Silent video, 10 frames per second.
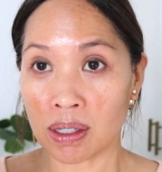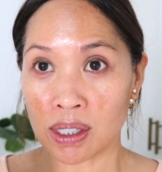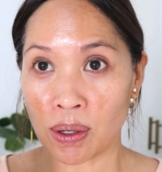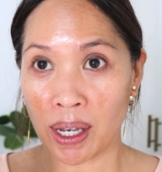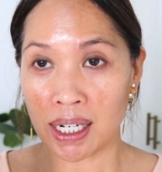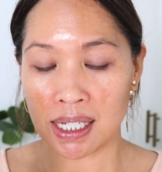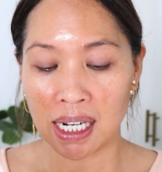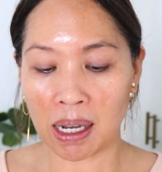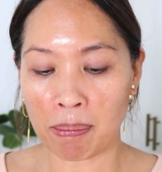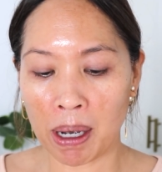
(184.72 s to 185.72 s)
So let's go ahead and
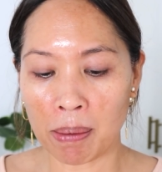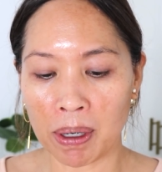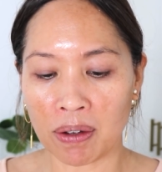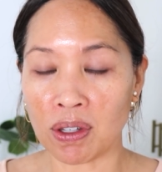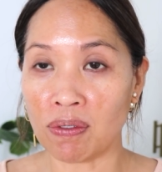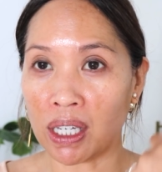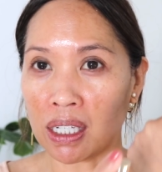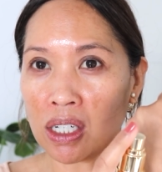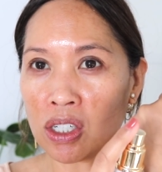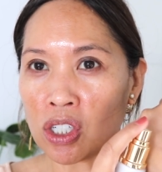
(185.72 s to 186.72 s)
take a pump of the
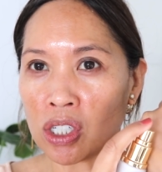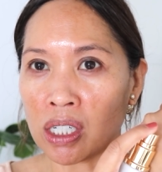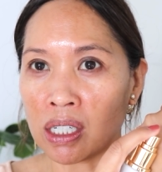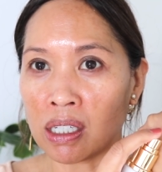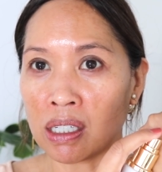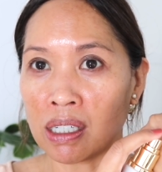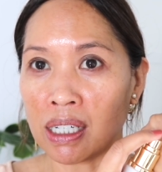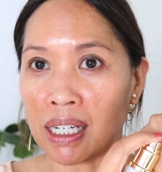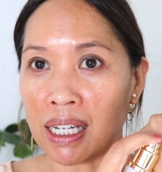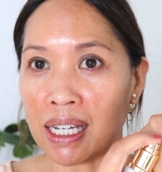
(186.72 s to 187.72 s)
Vanish
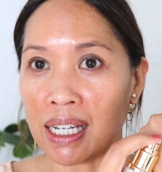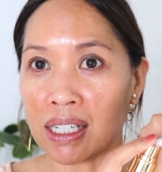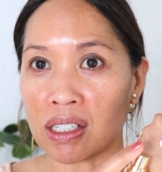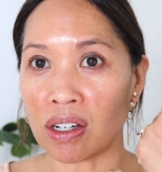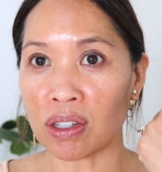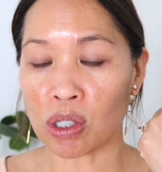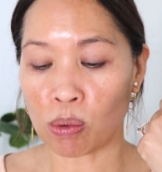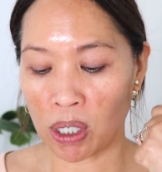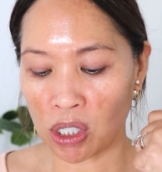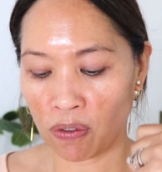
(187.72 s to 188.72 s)
and on the
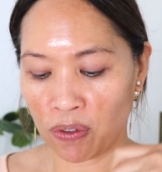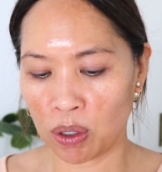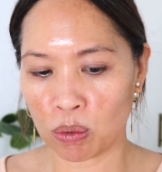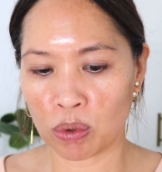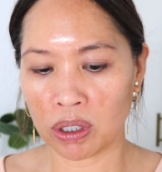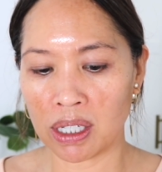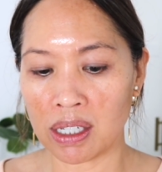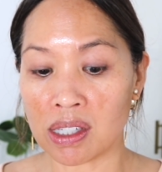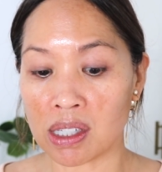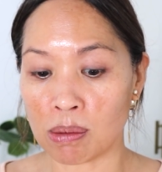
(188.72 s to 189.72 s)
swatch, it felt really
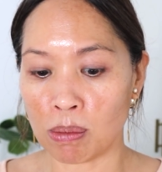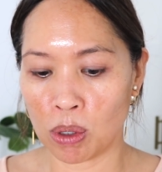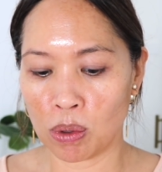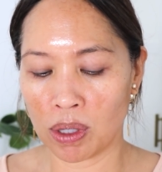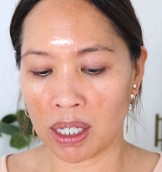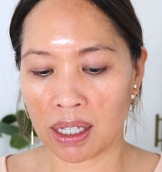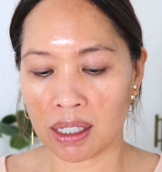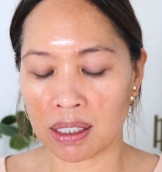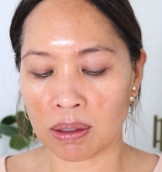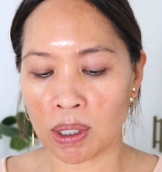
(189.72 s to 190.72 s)
smooth. And
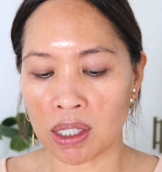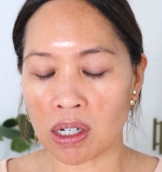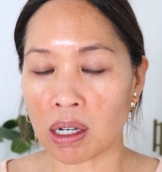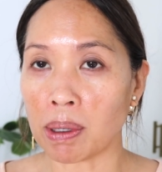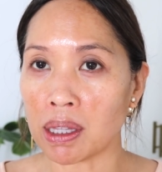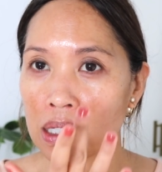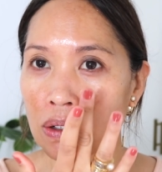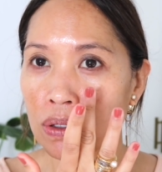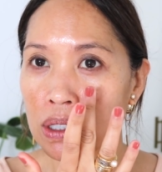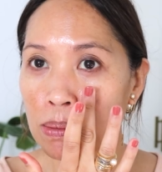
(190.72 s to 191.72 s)
then we can talk about the
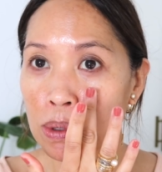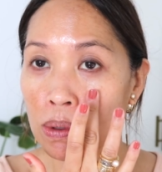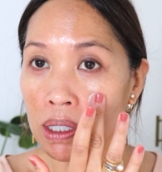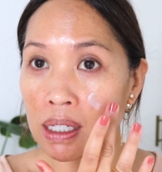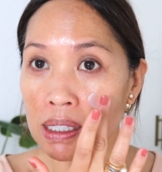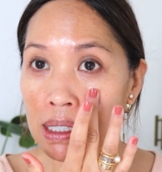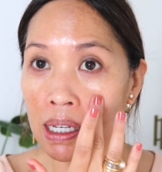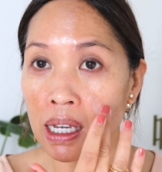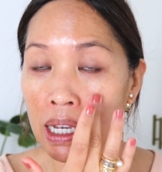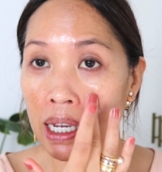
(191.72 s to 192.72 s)
difference between this
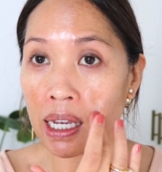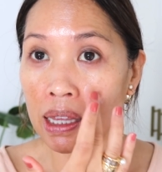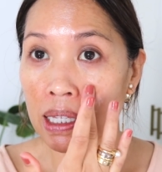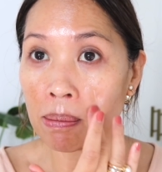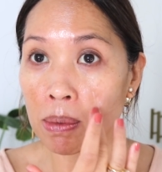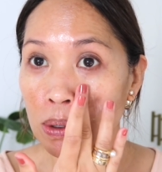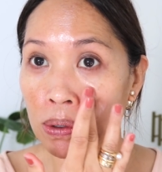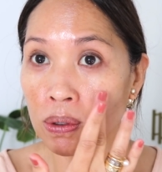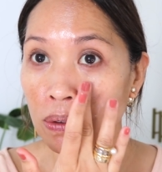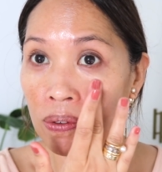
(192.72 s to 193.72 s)
and the
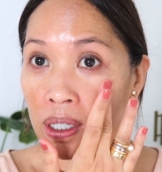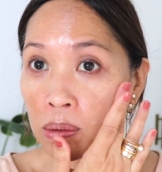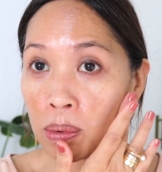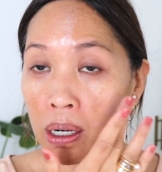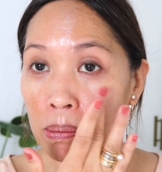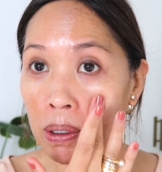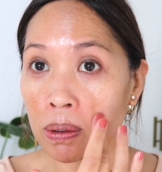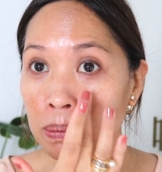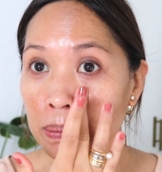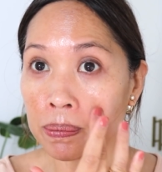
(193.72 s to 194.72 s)
Mineral Veil
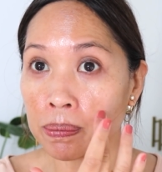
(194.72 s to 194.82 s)
Primer.